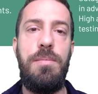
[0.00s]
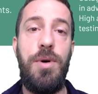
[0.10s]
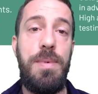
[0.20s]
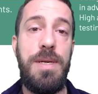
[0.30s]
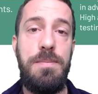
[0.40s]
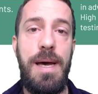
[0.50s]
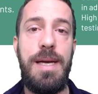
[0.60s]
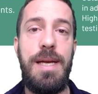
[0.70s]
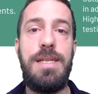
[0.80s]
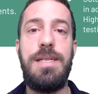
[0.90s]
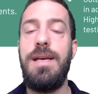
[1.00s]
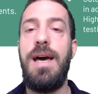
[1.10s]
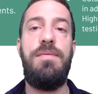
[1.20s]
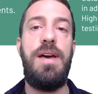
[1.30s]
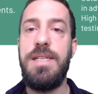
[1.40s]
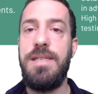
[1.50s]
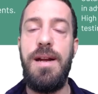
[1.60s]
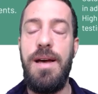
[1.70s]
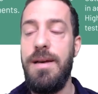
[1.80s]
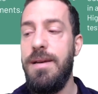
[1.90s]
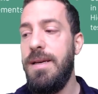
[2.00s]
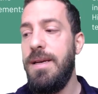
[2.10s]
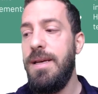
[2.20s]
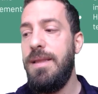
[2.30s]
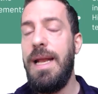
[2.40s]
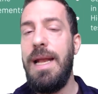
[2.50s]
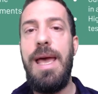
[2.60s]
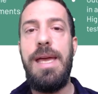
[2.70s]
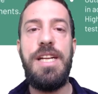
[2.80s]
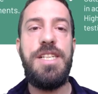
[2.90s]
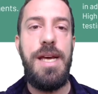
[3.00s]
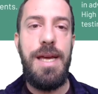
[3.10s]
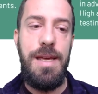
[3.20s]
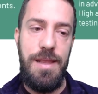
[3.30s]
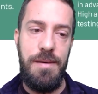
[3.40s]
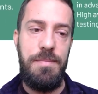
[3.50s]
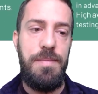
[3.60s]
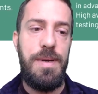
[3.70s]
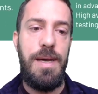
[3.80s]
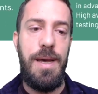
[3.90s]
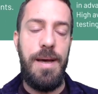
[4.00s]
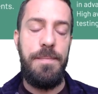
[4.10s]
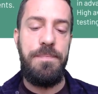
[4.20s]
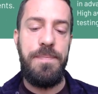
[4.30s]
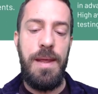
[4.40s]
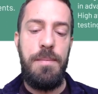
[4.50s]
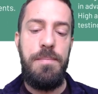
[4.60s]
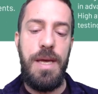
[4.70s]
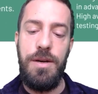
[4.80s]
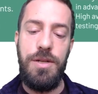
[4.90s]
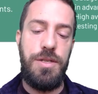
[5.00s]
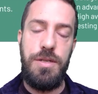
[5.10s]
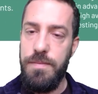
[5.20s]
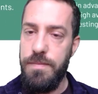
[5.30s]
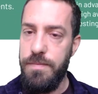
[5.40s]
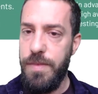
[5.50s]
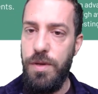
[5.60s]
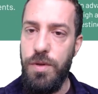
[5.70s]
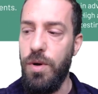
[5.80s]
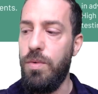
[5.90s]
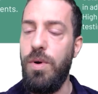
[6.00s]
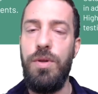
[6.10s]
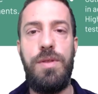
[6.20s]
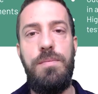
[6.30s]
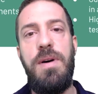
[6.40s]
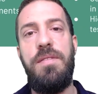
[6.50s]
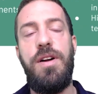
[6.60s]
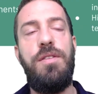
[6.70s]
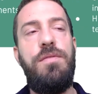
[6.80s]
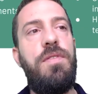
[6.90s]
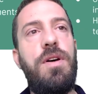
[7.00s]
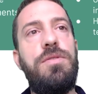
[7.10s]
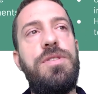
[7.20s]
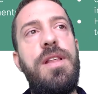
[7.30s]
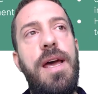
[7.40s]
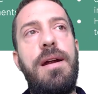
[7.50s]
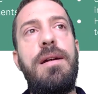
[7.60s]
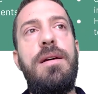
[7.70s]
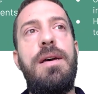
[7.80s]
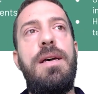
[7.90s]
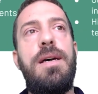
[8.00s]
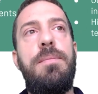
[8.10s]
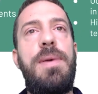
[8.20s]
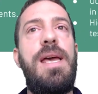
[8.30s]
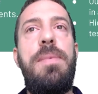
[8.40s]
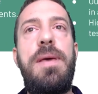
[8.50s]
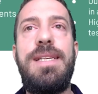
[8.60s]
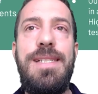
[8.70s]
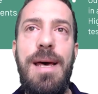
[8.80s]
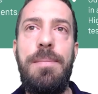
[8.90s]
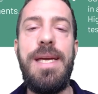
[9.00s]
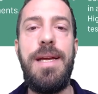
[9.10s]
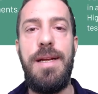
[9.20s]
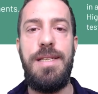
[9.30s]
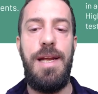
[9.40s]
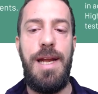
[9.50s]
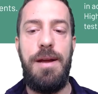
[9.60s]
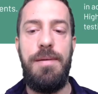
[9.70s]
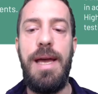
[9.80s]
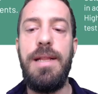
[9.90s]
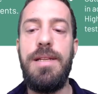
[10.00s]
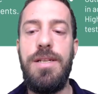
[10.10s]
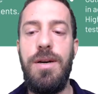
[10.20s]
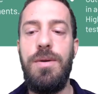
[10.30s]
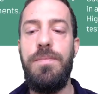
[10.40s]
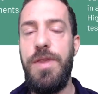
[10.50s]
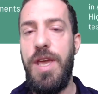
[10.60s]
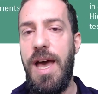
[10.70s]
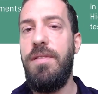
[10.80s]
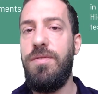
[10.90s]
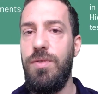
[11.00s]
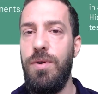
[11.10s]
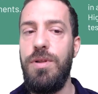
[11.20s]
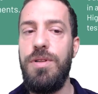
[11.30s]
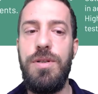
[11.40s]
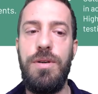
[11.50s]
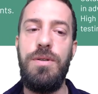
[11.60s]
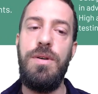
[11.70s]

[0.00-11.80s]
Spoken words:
Modbus packets have extra delay in checking them because you don't want buffer overflows there, maybe there's some increased delay, right? So you have to also,